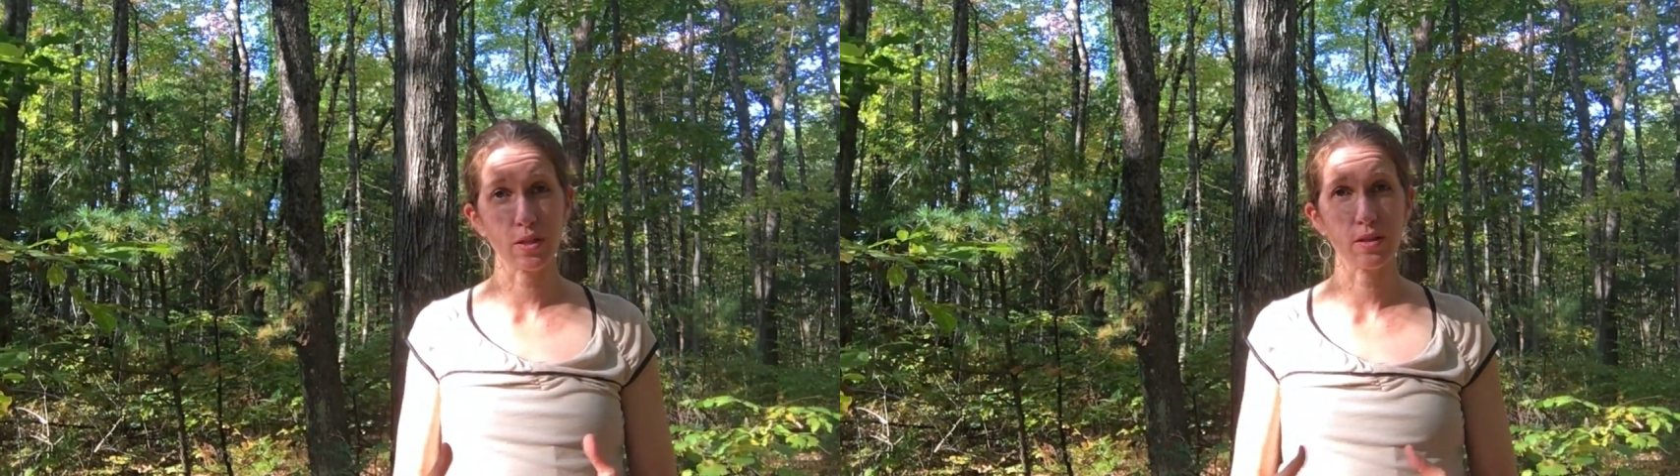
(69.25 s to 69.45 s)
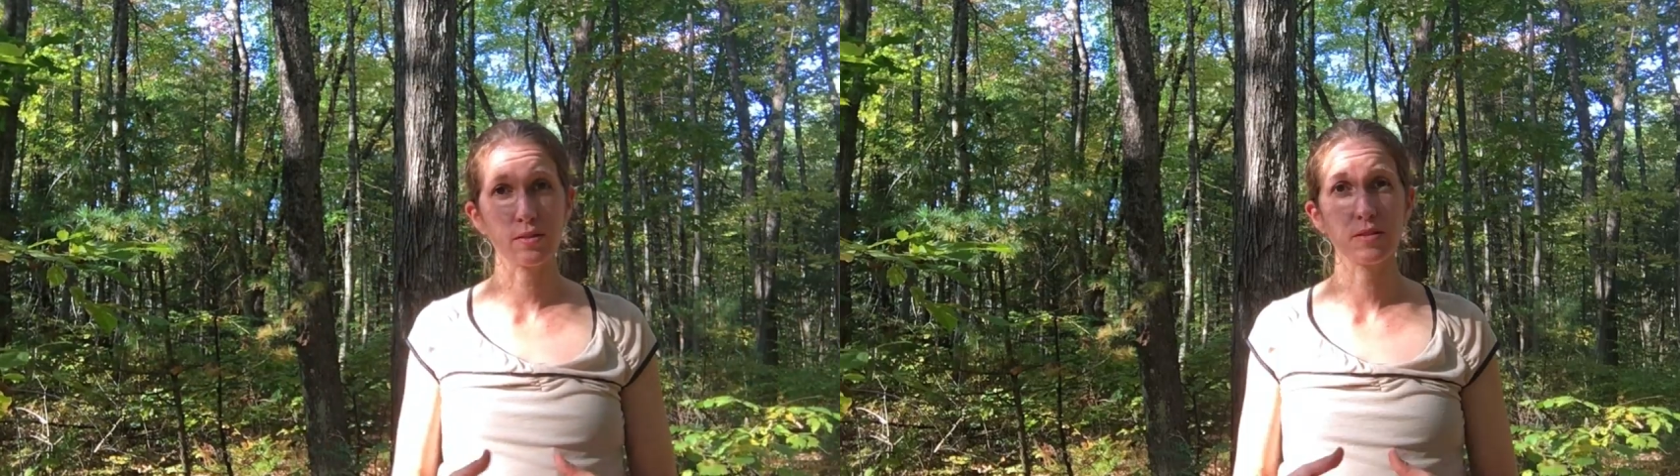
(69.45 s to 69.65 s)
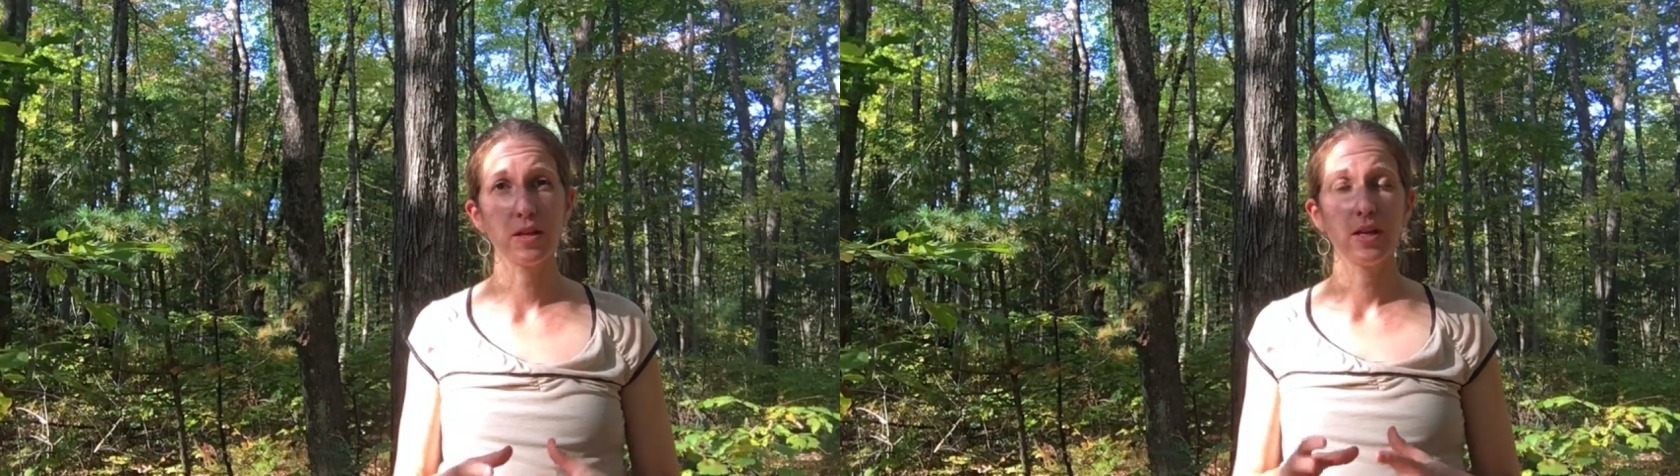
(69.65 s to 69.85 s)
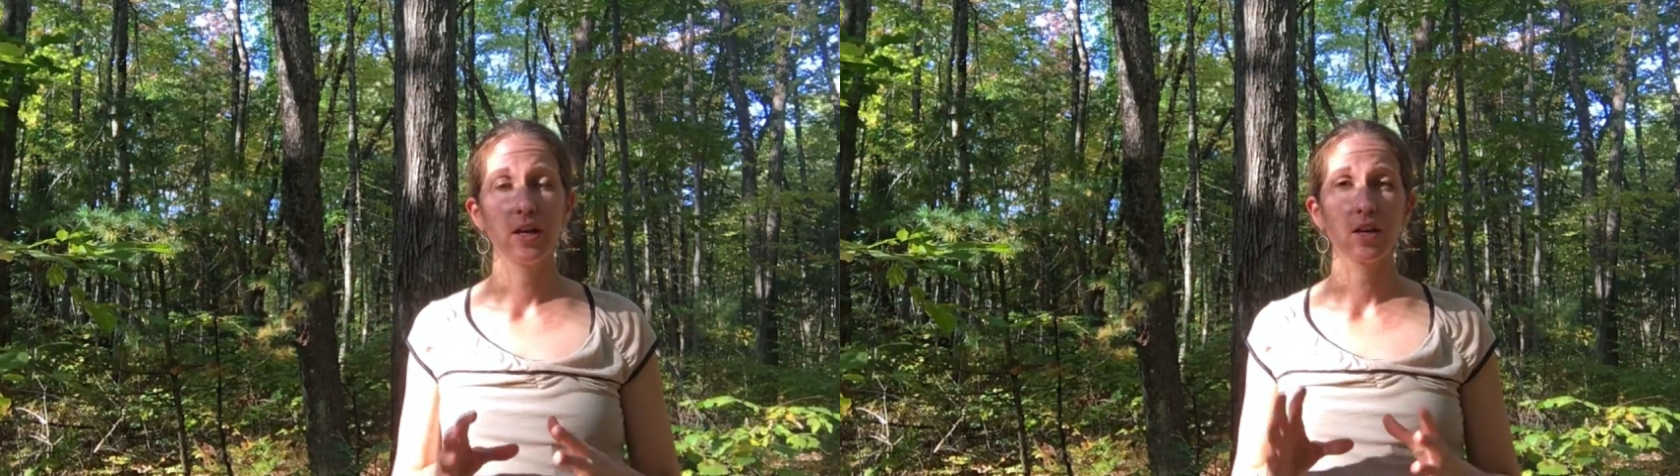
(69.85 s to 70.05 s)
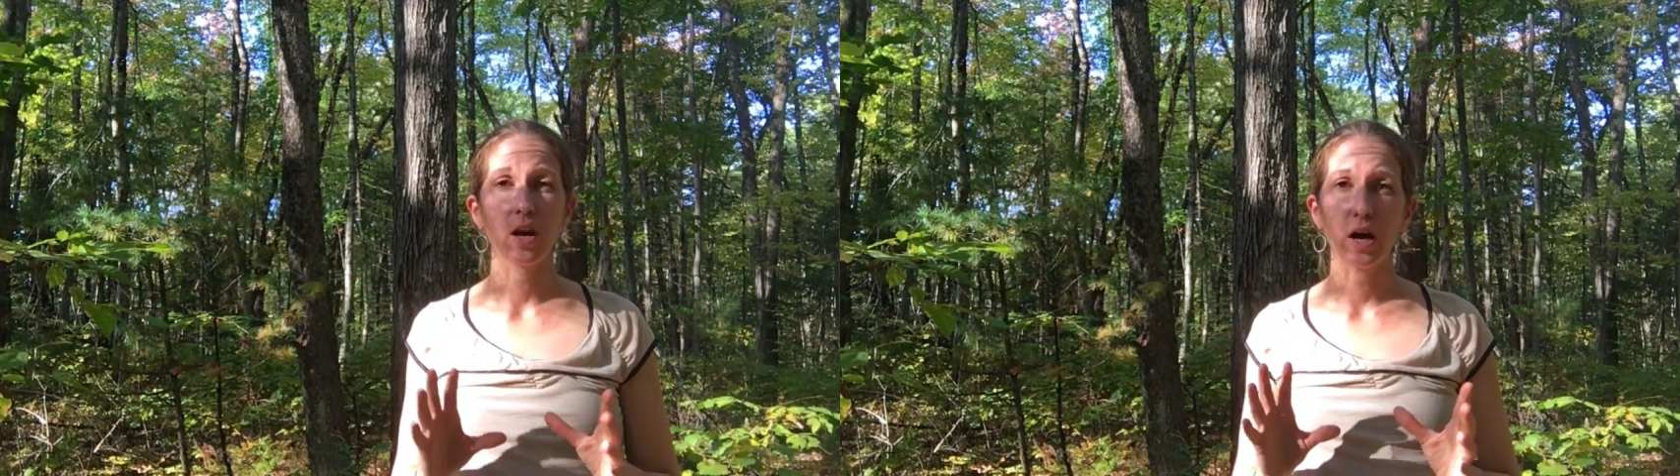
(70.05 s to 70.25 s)
this,
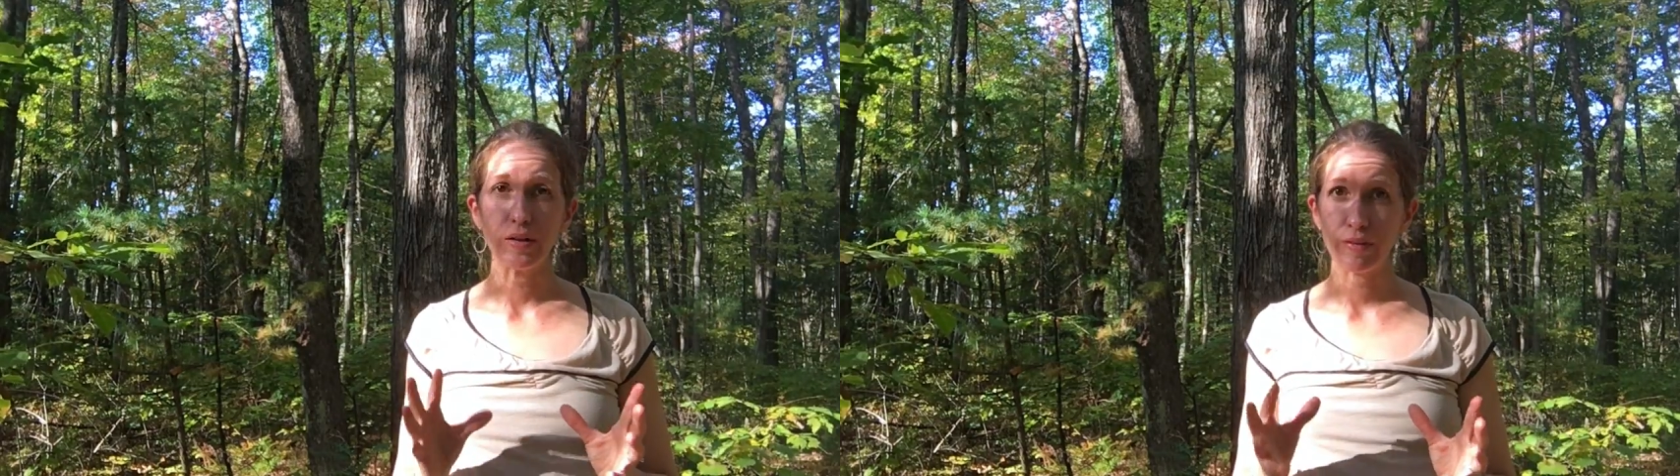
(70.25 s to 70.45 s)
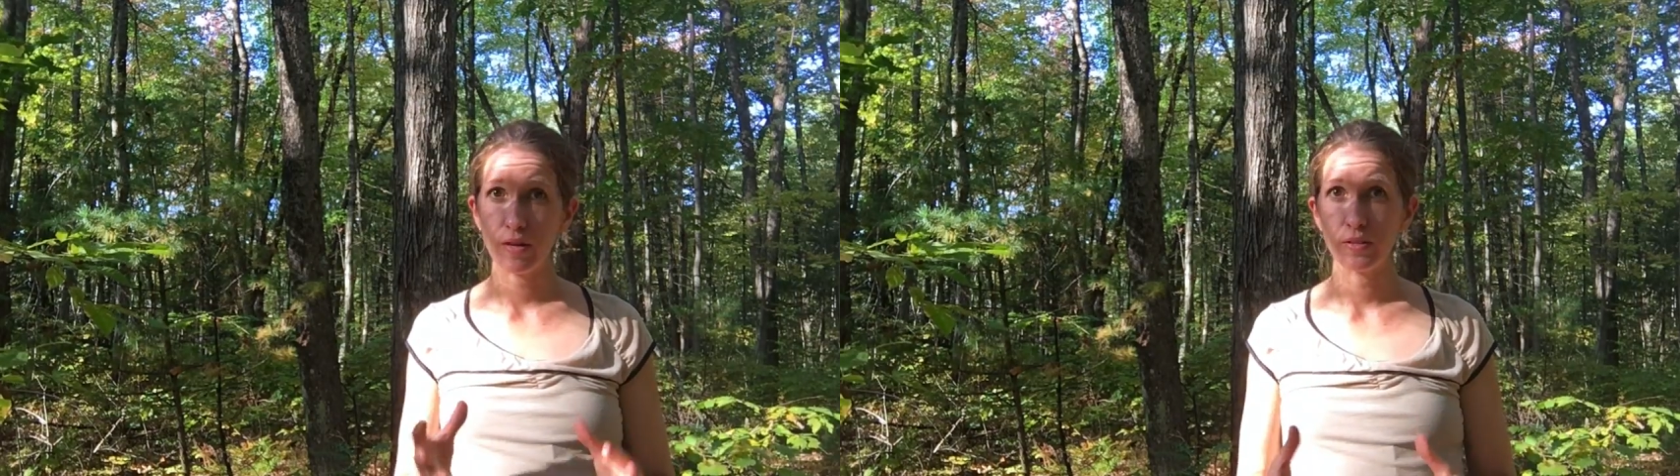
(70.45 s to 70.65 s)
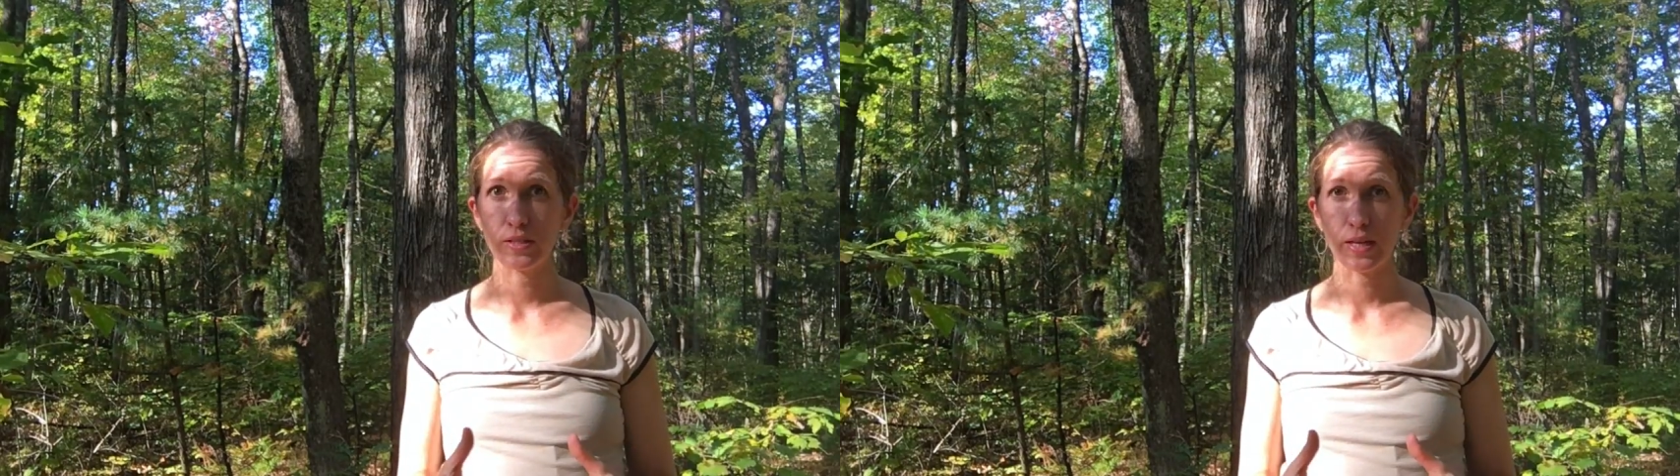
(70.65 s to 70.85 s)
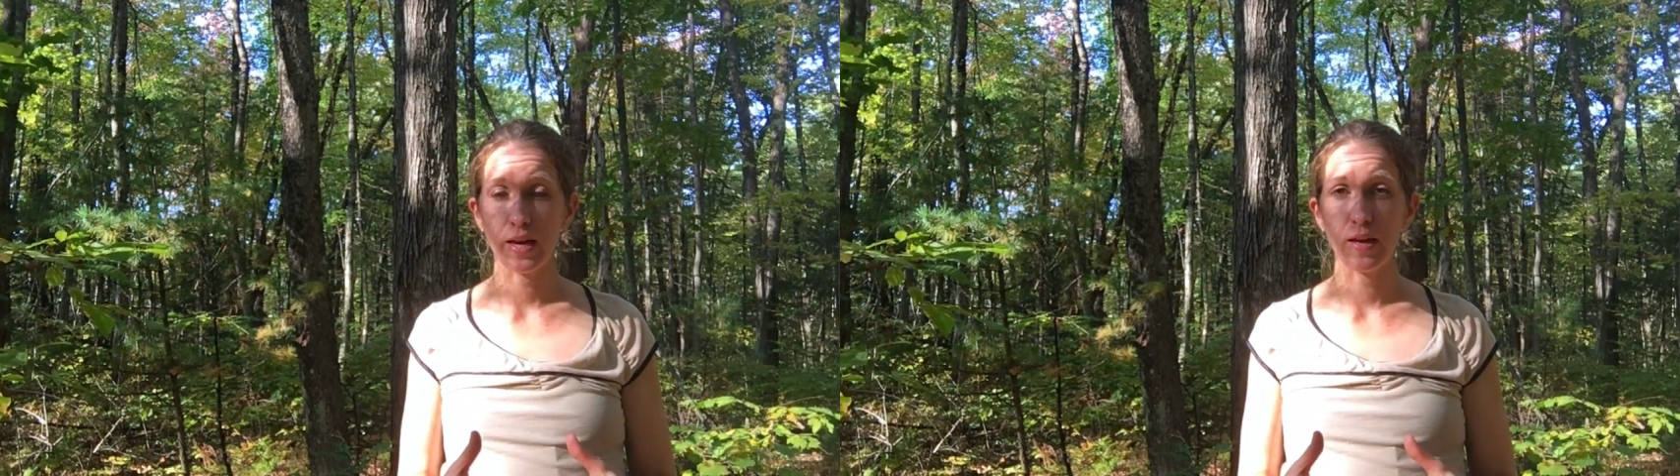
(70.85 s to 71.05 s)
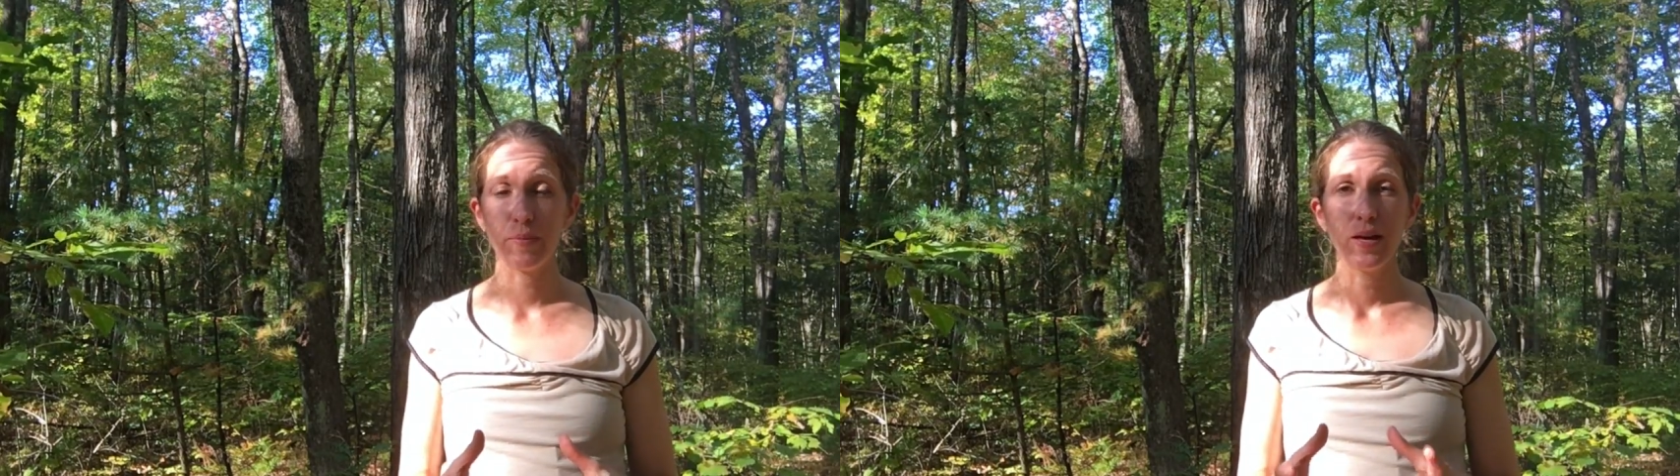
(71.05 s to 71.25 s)
carve out the
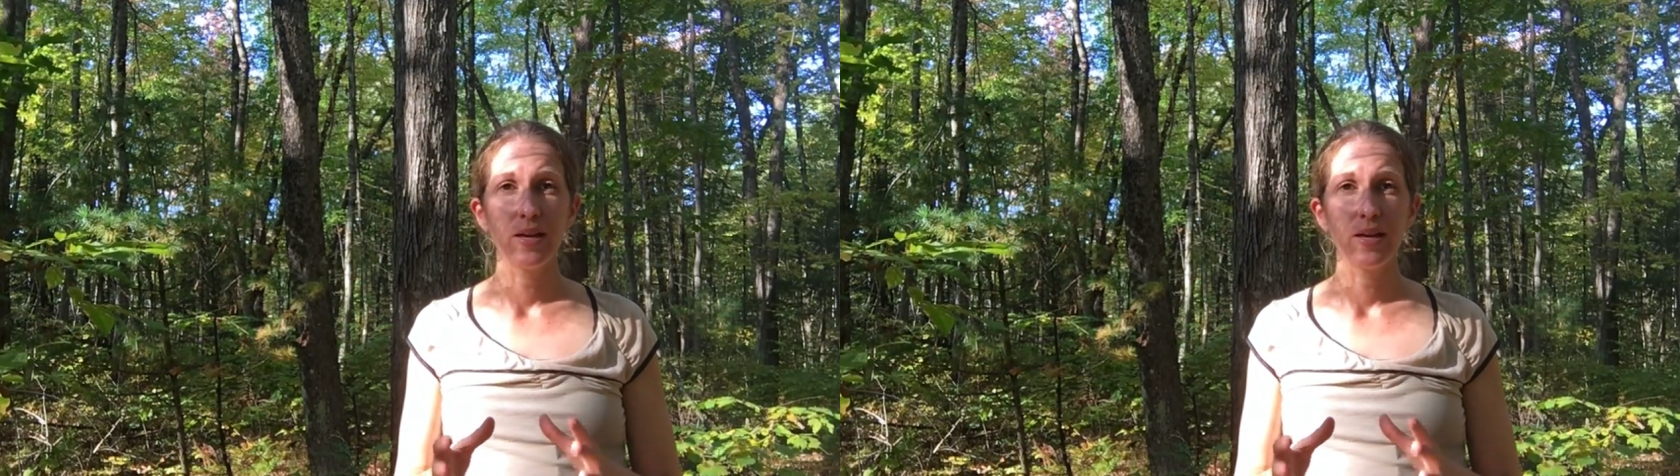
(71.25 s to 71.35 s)
time.